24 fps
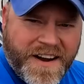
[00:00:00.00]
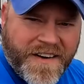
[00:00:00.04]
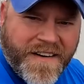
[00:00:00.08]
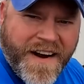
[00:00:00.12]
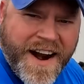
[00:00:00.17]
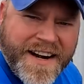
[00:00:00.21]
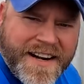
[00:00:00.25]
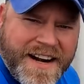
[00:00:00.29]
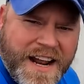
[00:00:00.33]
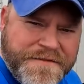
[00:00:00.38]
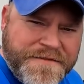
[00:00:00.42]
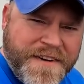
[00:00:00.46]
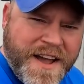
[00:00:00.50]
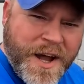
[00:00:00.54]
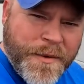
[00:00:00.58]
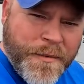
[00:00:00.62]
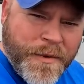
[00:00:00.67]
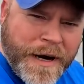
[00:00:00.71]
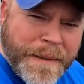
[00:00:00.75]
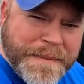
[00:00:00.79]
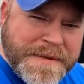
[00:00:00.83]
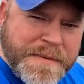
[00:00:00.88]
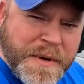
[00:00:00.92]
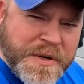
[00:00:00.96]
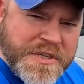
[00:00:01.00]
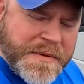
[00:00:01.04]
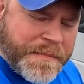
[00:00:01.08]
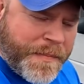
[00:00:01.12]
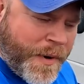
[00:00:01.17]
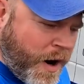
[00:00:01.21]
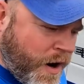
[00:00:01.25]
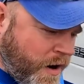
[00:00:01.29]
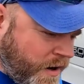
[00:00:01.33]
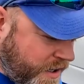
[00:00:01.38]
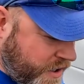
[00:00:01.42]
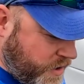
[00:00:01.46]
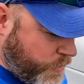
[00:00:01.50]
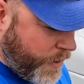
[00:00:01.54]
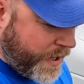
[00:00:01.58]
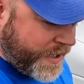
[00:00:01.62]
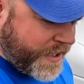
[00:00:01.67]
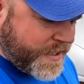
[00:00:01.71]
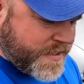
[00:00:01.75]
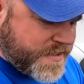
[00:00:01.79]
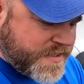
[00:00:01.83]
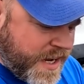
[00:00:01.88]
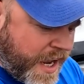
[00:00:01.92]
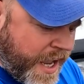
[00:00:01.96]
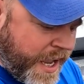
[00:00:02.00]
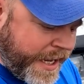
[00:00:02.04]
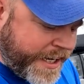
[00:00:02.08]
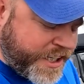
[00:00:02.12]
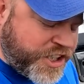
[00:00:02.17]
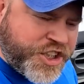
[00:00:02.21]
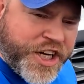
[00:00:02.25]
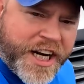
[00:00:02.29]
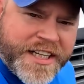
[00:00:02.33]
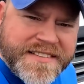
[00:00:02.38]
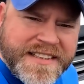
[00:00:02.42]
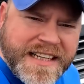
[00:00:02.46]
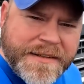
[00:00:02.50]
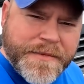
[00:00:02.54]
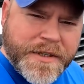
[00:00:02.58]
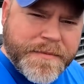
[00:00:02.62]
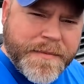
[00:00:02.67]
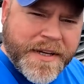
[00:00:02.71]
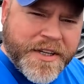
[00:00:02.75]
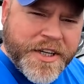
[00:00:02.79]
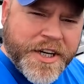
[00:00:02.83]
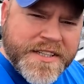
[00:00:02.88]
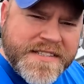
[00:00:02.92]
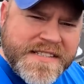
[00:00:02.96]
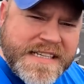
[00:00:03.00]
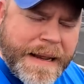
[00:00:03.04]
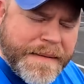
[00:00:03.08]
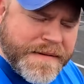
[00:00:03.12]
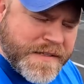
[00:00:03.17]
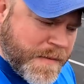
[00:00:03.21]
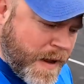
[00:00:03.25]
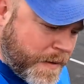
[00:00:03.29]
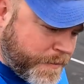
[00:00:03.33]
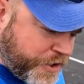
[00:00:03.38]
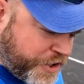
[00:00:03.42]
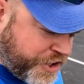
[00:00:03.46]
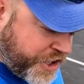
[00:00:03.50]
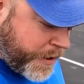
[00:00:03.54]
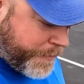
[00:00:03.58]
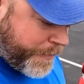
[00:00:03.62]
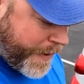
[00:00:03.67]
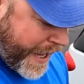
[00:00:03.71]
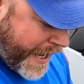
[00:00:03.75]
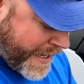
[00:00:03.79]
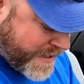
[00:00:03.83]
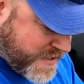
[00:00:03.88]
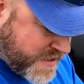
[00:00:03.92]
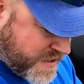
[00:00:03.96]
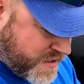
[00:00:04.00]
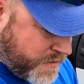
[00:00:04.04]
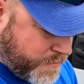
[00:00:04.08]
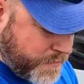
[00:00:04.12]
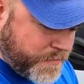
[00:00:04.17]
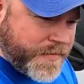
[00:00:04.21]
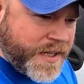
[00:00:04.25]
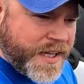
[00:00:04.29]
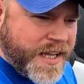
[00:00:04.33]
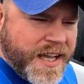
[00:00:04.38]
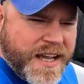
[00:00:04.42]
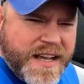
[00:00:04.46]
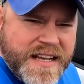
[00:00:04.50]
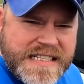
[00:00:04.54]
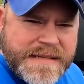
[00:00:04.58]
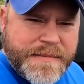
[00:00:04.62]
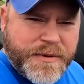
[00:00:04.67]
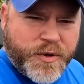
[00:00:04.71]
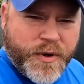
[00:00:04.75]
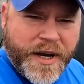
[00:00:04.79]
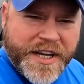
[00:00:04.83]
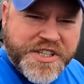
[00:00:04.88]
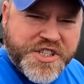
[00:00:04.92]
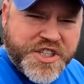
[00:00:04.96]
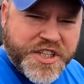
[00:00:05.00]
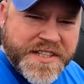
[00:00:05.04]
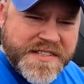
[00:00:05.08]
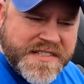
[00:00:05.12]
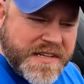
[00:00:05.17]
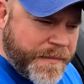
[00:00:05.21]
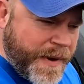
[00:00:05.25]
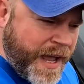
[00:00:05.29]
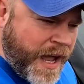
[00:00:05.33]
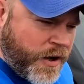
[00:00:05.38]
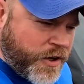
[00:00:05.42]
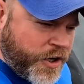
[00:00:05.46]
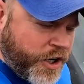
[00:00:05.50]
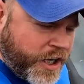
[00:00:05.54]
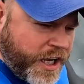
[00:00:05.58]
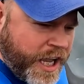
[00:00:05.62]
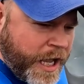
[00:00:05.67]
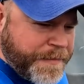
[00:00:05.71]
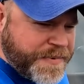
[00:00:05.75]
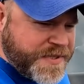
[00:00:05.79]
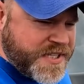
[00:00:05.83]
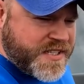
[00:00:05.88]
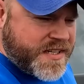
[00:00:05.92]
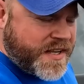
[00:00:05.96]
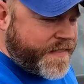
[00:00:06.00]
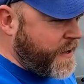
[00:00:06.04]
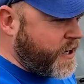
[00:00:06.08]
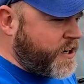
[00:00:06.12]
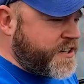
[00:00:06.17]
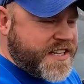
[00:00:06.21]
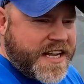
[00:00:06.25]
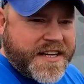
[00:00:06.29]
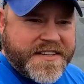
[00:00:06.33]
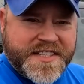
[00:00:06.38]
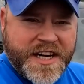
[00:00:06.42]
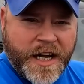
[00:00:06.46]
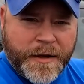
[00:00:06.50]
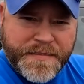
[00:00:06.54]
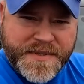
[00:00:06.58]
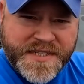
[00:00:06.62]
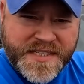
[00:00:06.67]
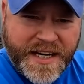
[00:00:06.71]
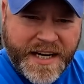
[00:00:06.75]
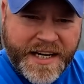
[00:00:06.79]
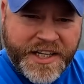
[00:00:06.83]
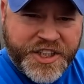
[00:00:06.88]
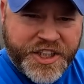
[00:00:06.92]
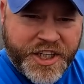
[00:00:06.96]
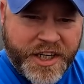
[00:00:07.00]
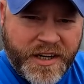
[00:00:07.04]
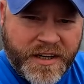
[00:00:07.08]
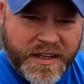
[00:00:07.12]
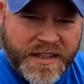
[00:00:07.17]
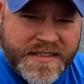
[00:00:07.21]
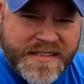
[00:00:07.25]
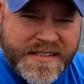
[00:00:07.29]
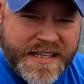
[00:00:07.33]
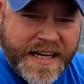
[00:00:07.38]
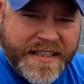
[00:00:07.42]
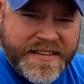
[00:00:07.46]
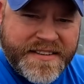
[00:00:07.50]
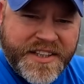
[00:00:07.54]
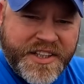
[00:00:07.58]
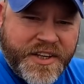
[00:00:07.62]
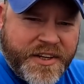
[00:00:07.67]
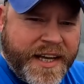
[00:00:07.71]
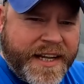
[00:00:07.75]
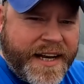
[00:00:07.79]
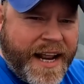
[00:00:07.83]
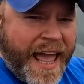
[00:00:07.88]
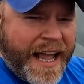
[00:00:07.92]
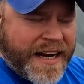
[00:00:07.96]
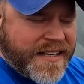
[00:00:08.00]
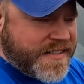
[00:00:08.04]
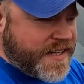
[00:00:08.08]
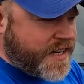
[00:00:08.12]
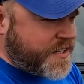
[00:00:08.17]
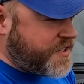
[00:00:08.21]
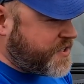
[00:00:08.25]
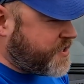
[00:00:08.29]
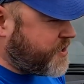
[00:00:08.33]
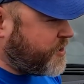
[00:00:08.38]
All right, I found where I'm supposed to park, went inside, checked in with my Good Sam's membership, asked them some questions about hookups. There's a dump station on site that you get access